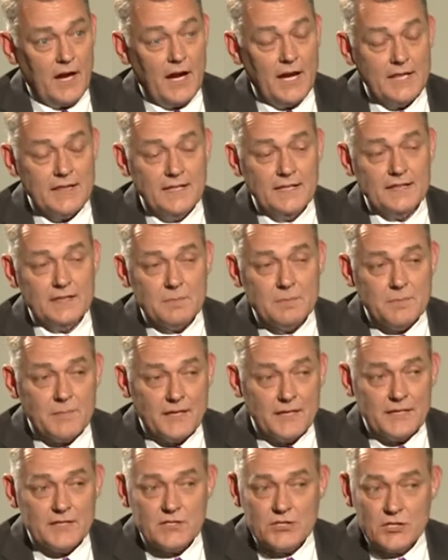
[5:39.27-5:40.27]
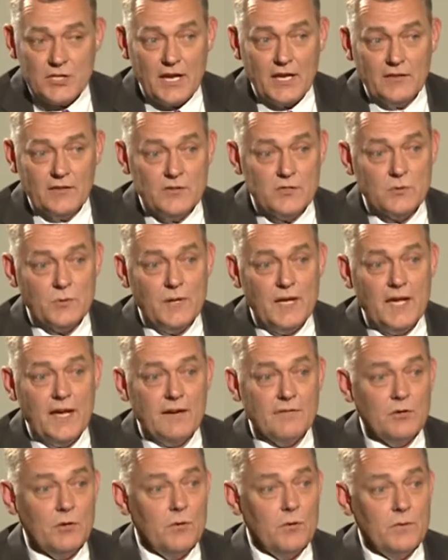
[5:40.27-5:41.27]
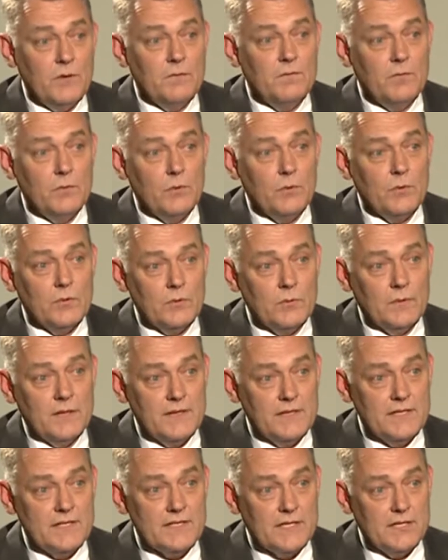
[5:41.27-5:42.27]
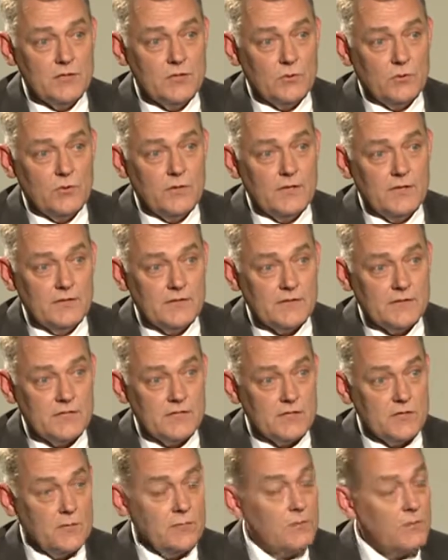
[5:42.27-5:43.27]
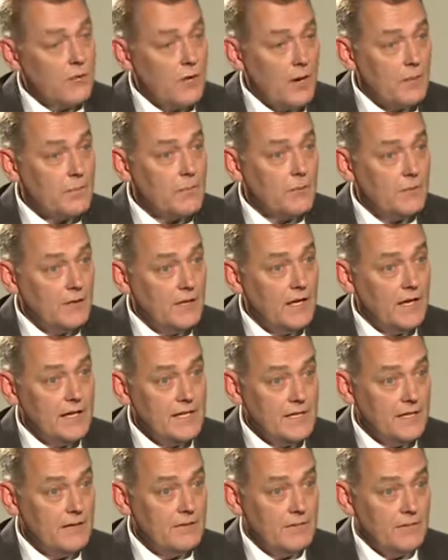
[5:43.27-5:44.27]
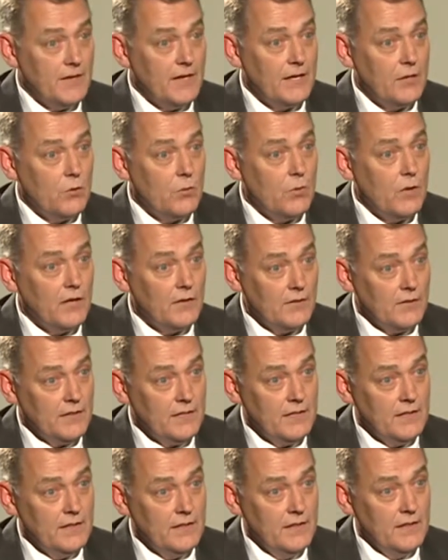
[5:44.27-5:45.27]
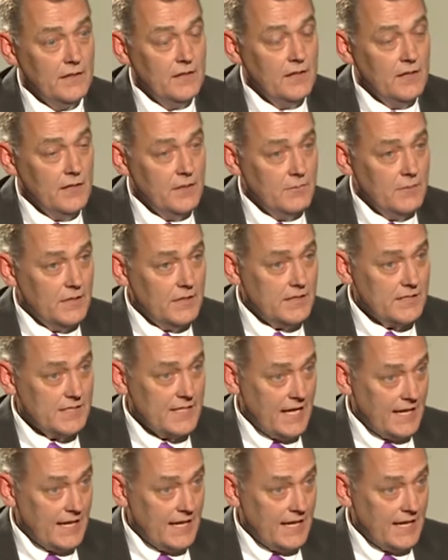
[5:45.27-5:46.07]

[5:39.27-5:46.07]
I think the biggest challenge we have going forward with essential oils is to properly identify quality, because